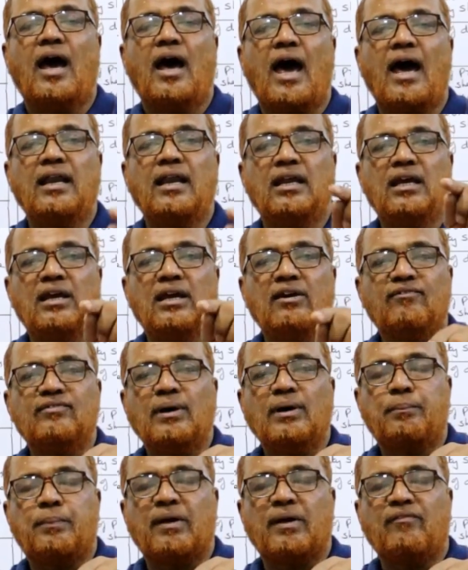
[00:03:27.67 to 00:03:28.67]
And if
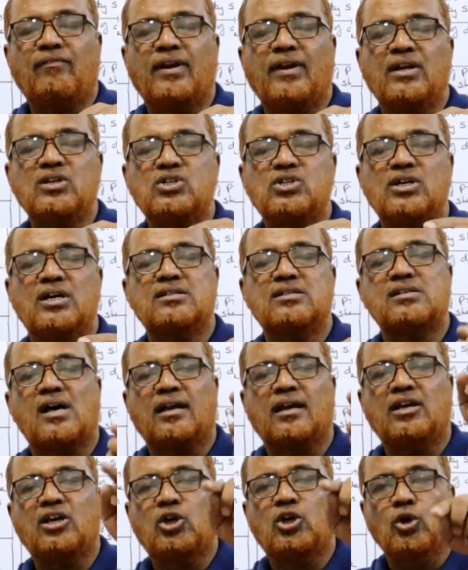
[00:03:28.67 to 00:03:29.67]
the preference shares
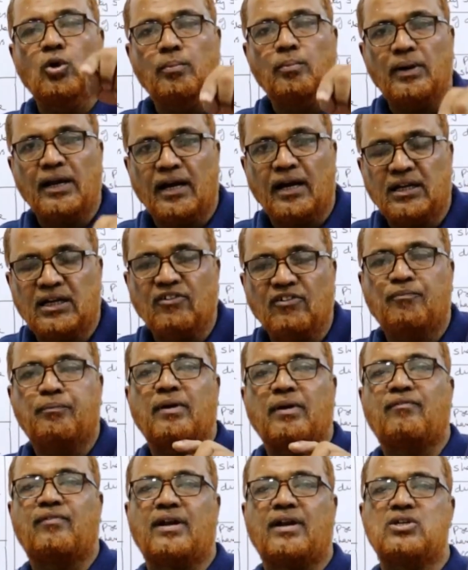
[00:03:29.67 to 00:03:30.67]
are cumulative
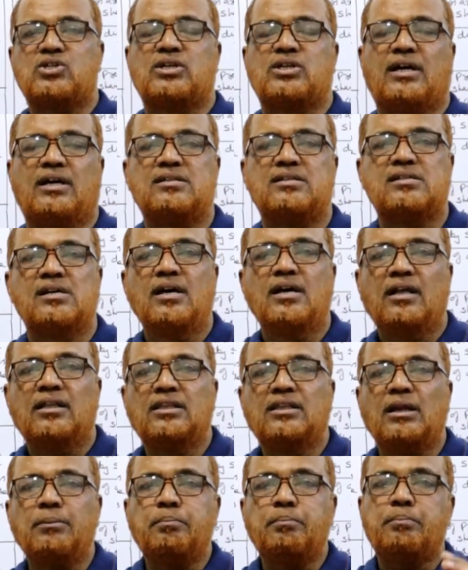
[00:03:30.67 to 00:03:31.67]
preference shares,
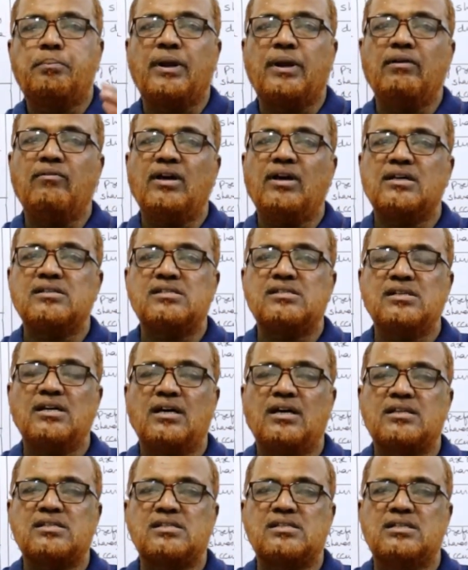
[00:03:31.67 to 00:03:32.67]
then previous
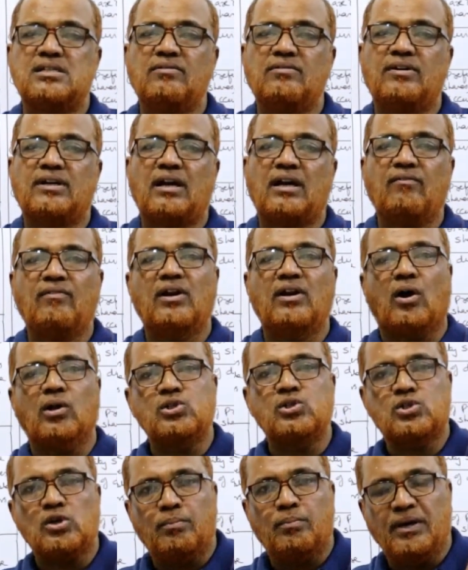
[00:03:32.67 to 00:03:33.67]
year's dividend will
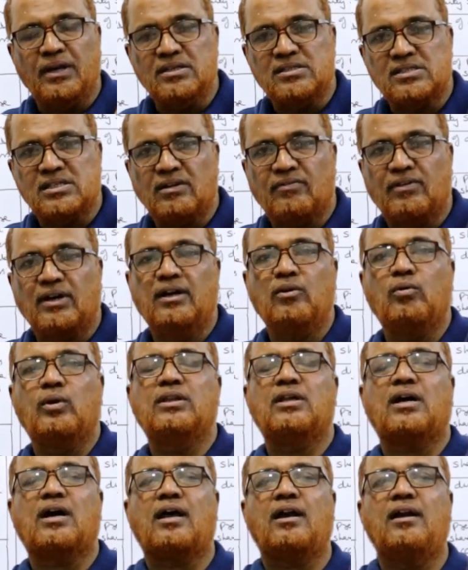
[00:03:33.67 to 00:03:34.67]
also be received during
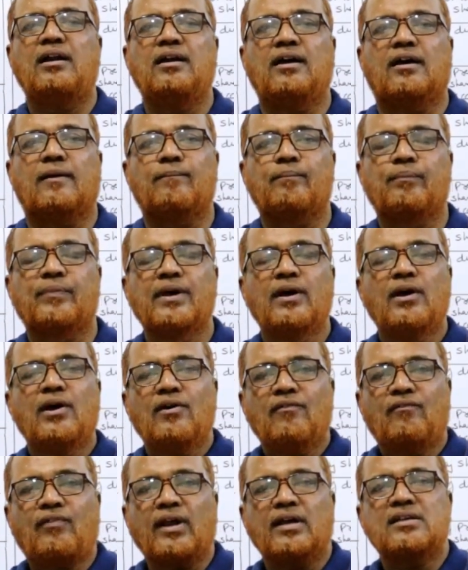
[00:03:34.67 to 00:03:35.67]
the current year.
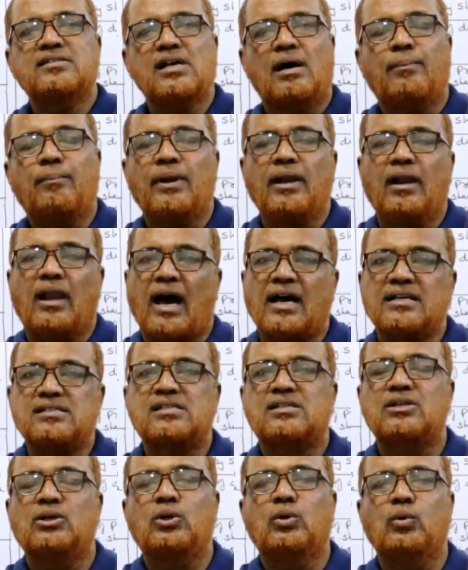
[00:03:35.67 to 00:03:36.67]
For example,
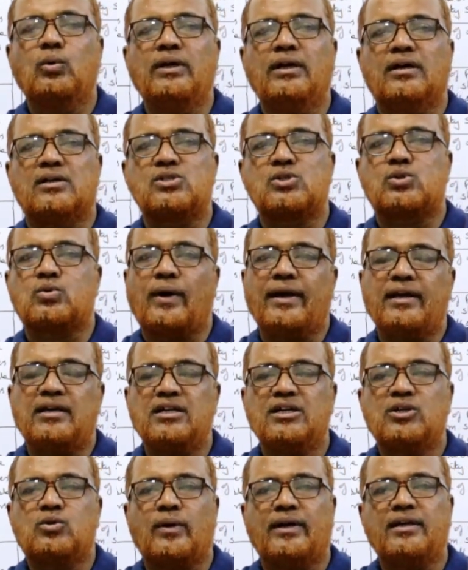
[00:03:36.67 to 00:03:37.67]
last two years,
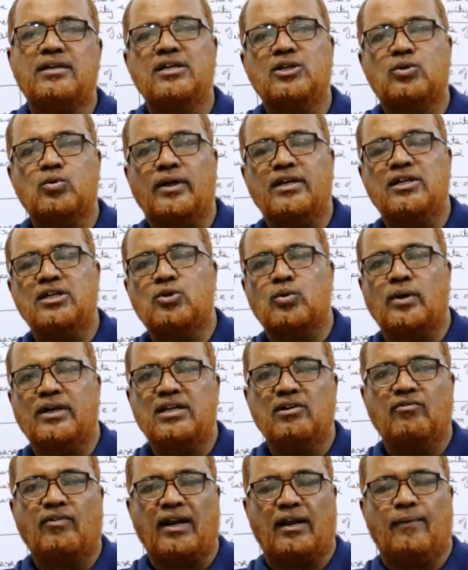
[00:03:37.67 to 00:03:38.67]
twenty twenty, twenty
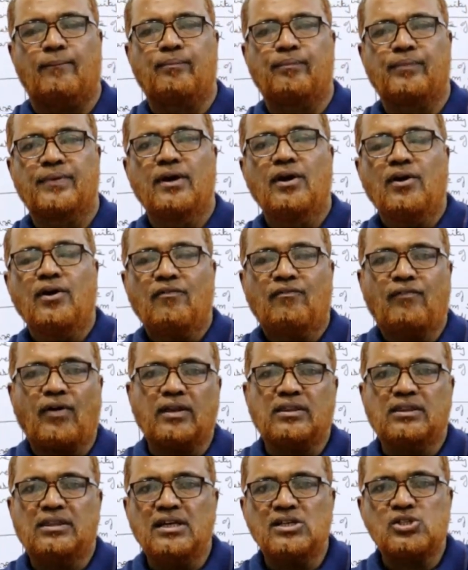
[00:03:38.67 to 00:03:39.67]
twenty-one.
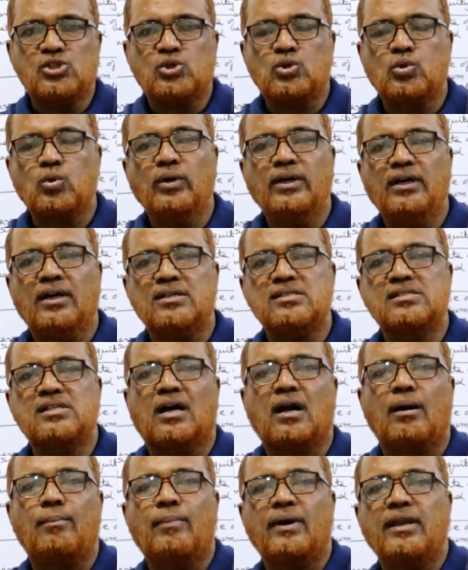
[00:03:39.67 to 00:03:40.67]
For these two years, the
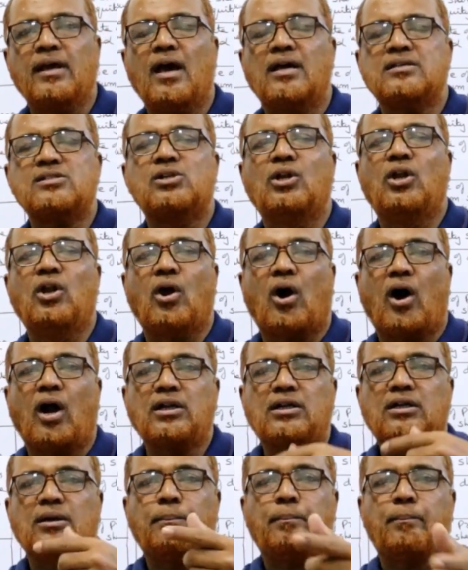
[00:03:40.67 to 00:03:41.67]
company has
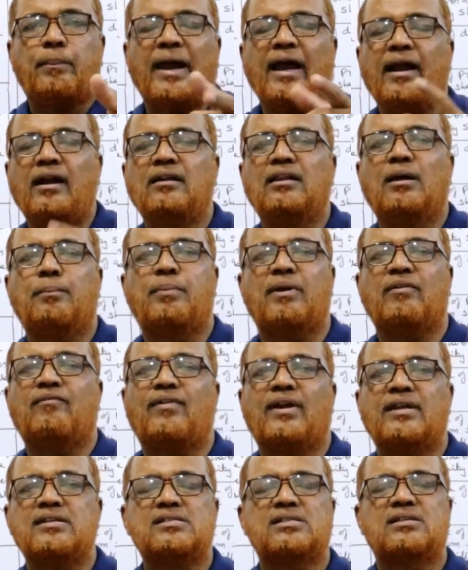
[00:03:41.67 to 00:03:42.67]
not paid the
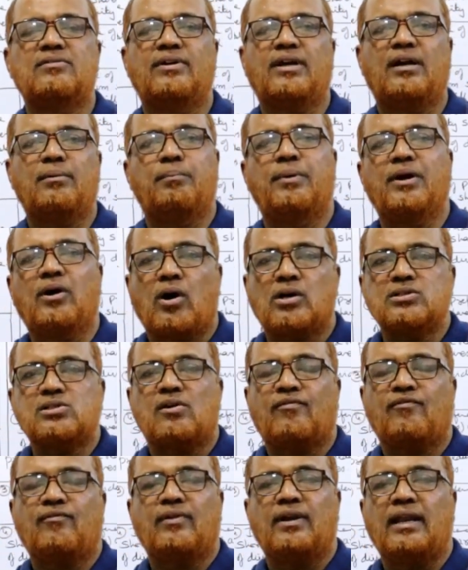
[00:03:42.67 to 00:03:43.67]
preference dividend because
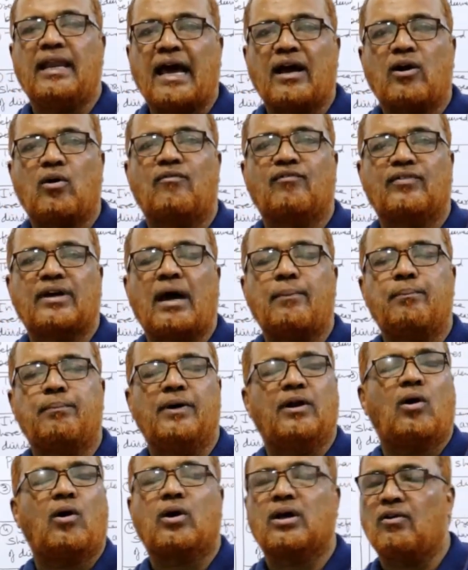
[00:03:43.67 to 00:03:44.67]
of lack of
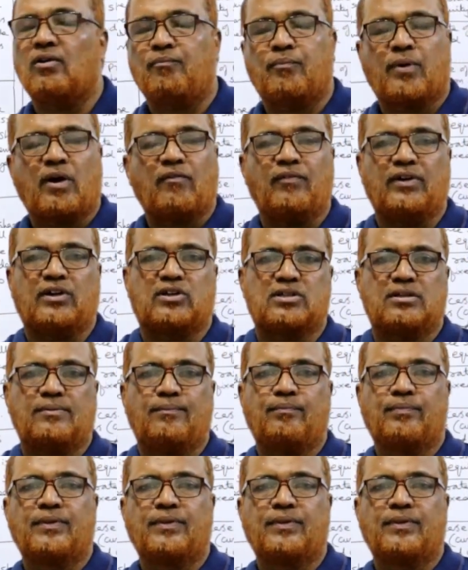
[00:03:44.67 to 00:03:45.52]
capital, lack of profit.